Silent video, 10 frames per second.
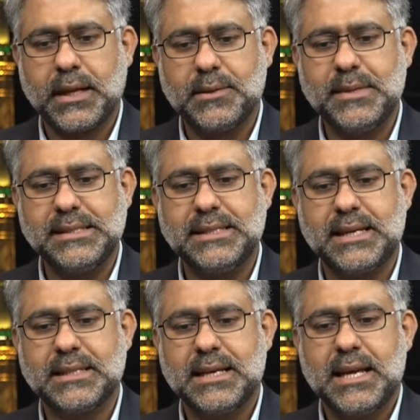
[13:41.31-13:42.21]
It means
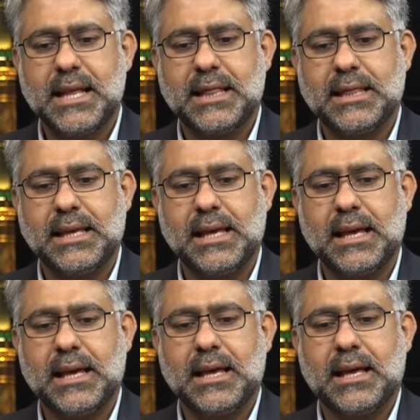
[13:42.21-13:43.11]
that
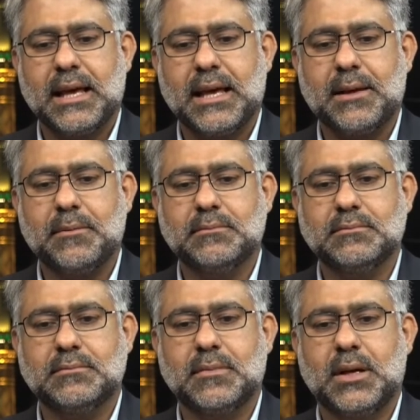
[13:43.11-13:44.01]

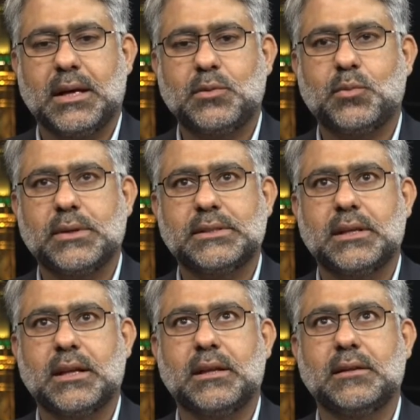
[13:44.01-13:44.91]
it was
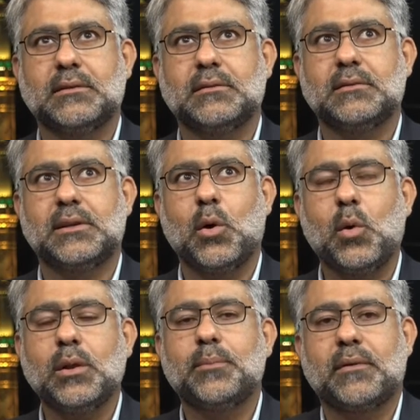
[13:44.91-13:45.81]
the
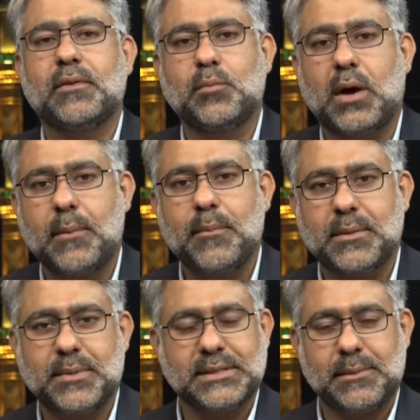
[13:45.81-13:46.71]
Holy Prophet
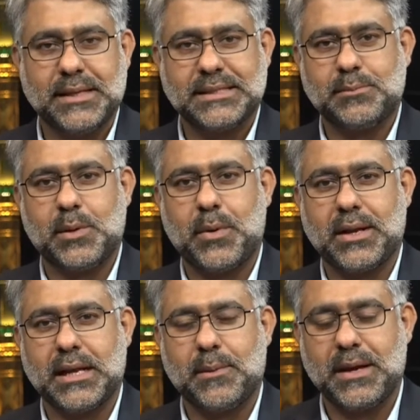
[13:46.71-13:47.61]
Muhammad, peace and blessings be
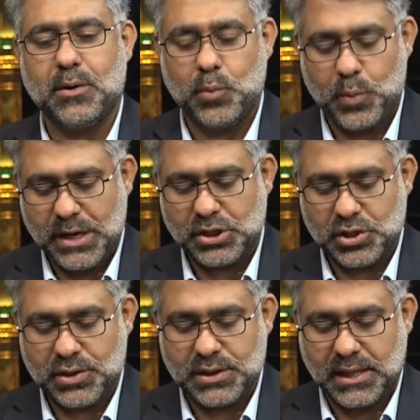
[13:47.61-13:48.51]
upon him, he
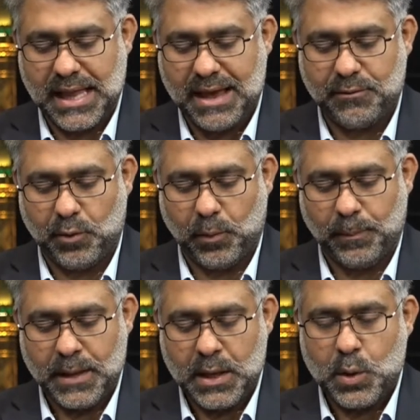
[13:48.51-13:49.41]
reached the level
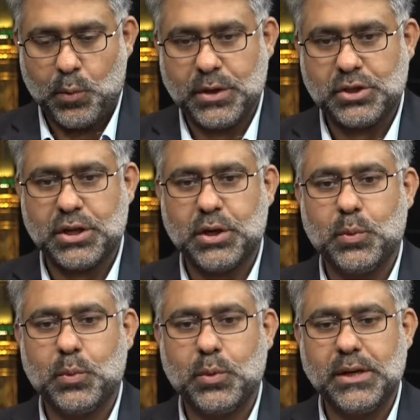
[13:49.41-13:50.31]
which he
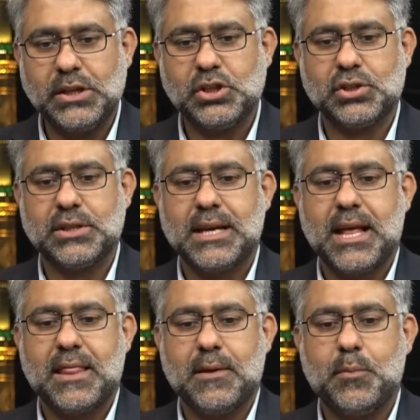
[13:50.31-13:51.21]
reached
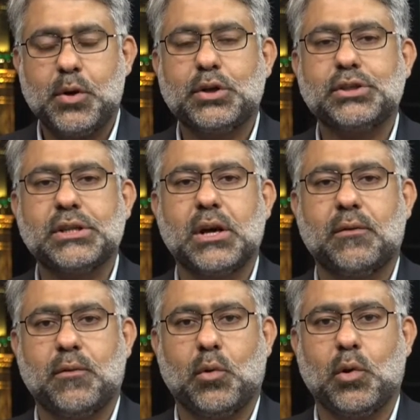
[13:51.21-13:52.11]
the mercy
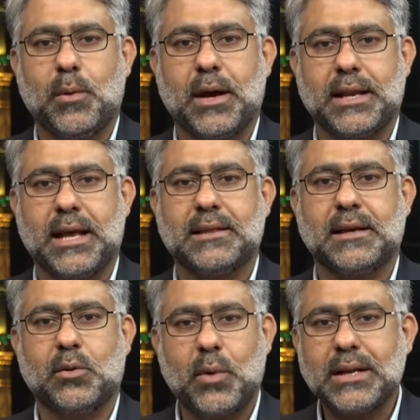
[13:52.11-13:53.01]
of Almighty and the
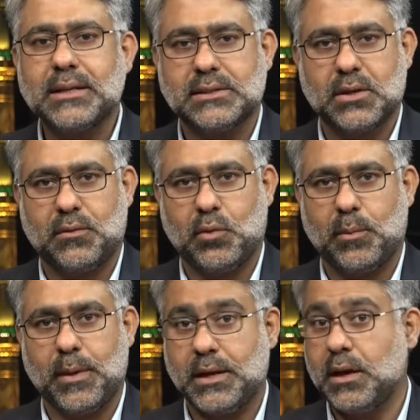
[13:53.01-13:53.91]
greatness of
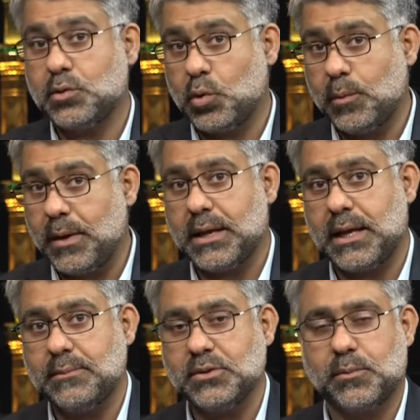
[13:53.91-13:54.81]
Almighty. Not Almighty
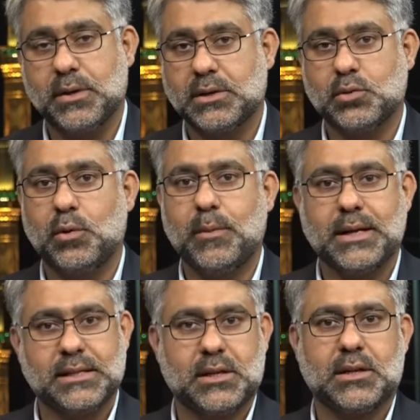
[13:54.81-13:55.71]
himself, because
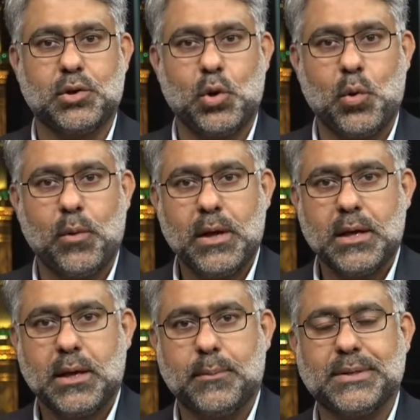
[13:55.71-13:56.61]
Almighty has got no
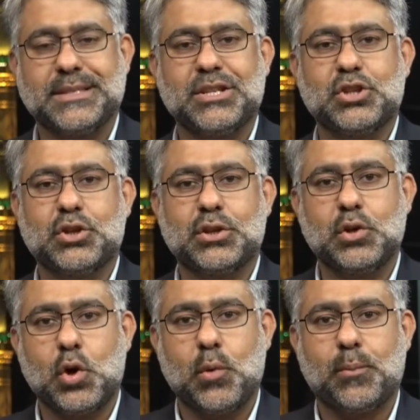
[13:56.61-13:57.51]

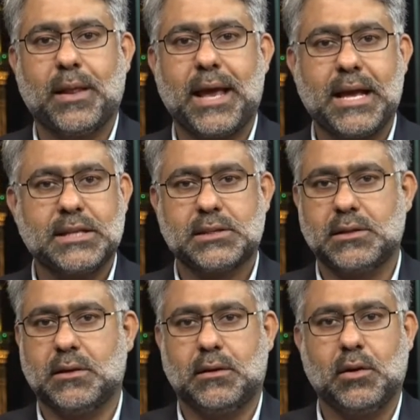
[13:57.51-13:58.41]
position, no
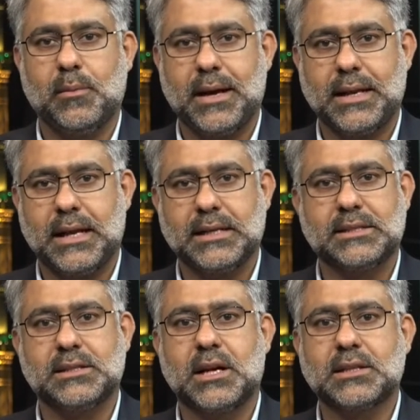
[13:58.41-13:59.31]
place. Almighty
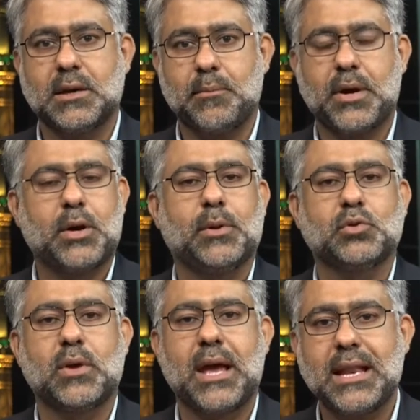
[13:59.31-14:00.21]
is not comparable
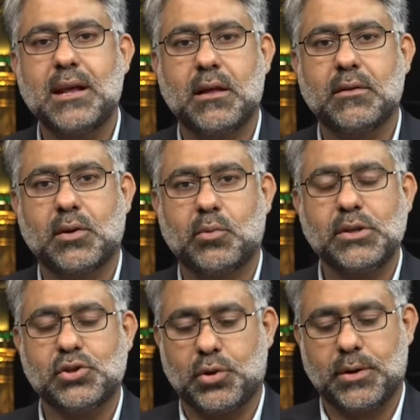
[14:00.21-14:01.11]
to any other
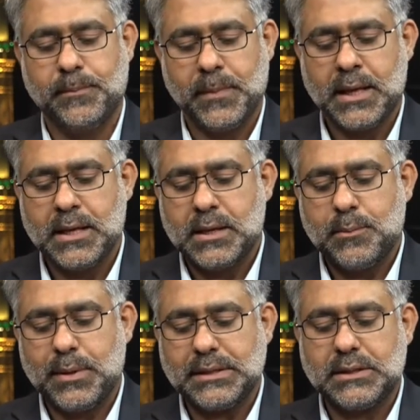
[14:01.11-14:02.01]
creature.
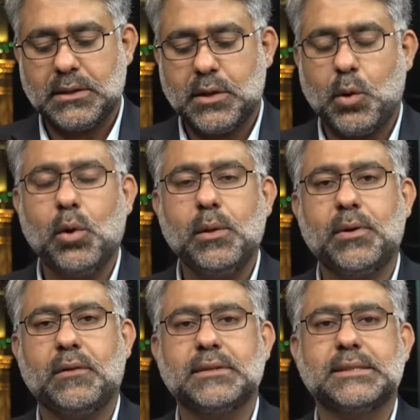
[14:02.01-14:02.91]
But the Holy
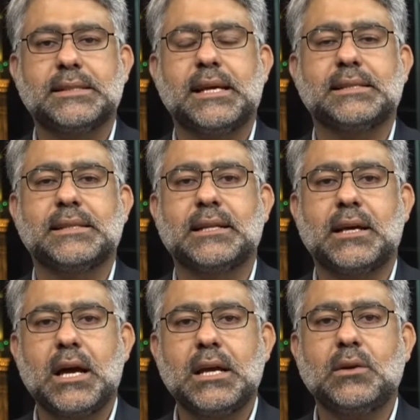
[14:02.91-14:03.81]
Prophet says that
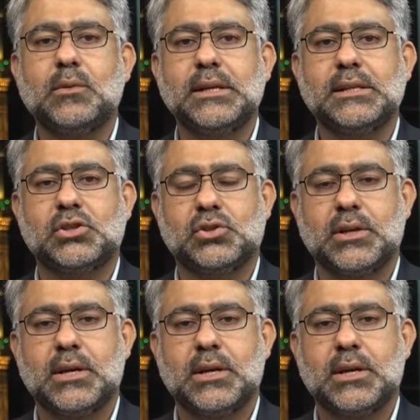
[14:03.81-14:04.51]
I reached